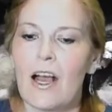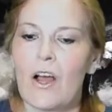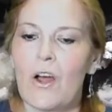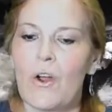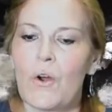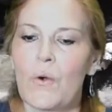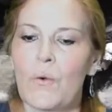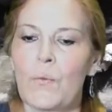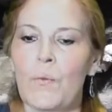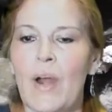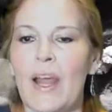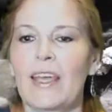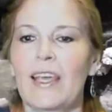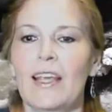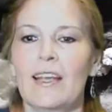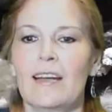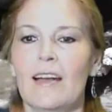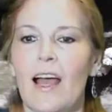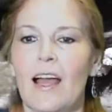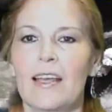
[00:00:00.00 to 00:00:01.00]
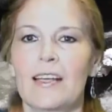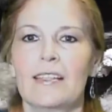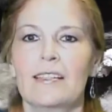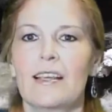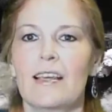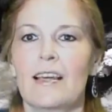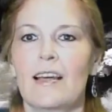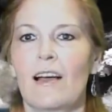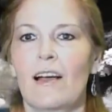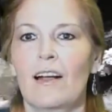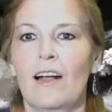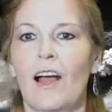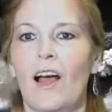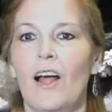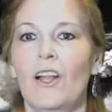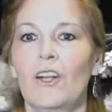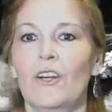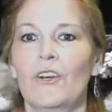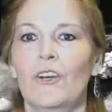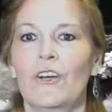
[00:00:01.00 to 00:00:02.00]
recognizing a
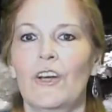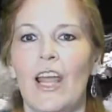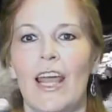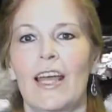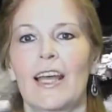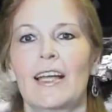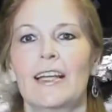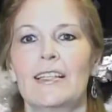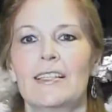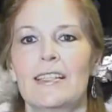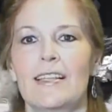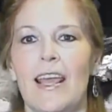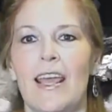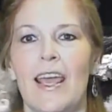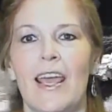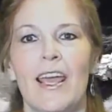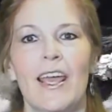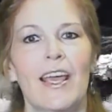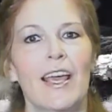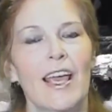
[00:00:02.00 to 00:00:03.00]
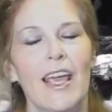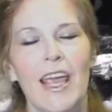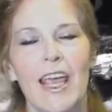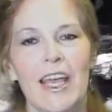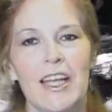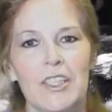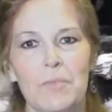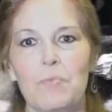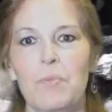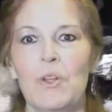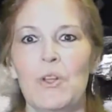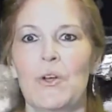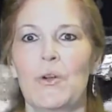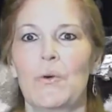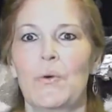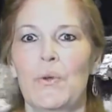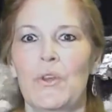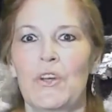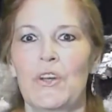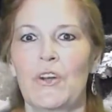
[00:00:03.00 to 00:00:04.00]
color and saying it's blue.
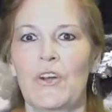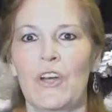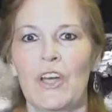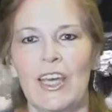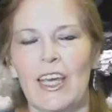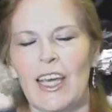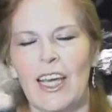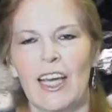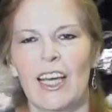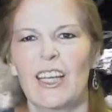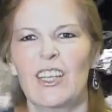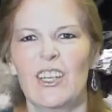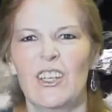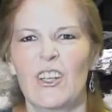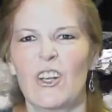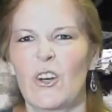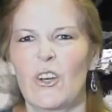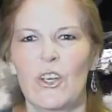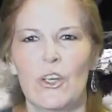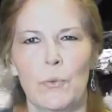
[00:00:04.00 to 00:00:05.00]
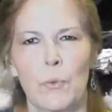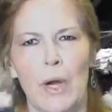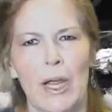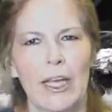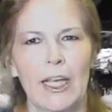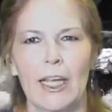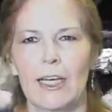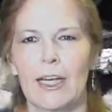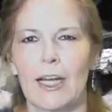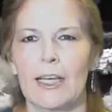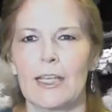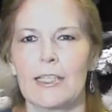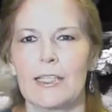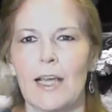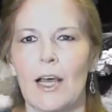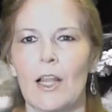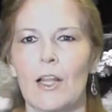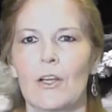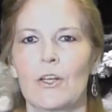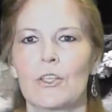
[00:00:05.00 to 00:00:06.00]
When you're a kid, you know, you recognize
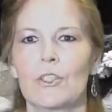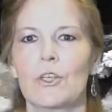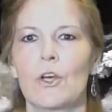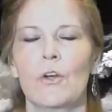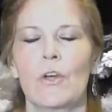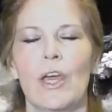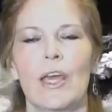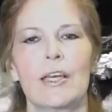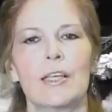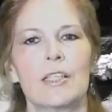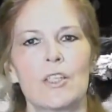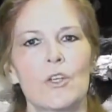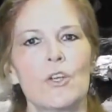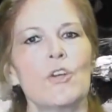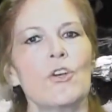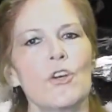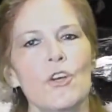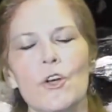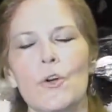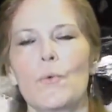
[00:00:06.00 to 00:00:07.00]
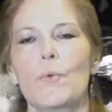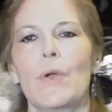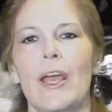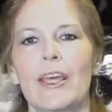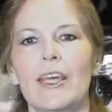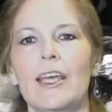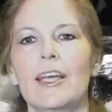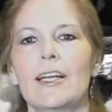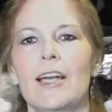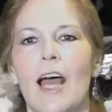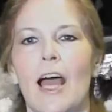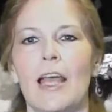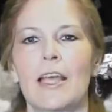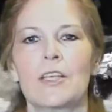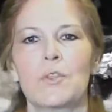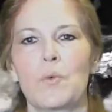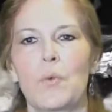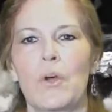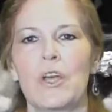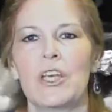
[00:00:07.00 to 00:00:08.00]
colors. Okay, so you're going to
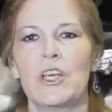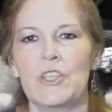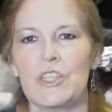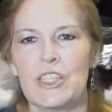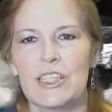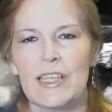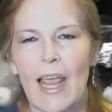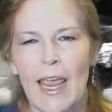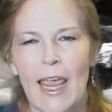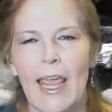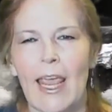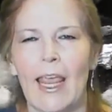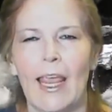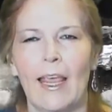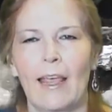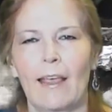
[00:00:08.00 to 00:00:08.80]
recognize what you're saying.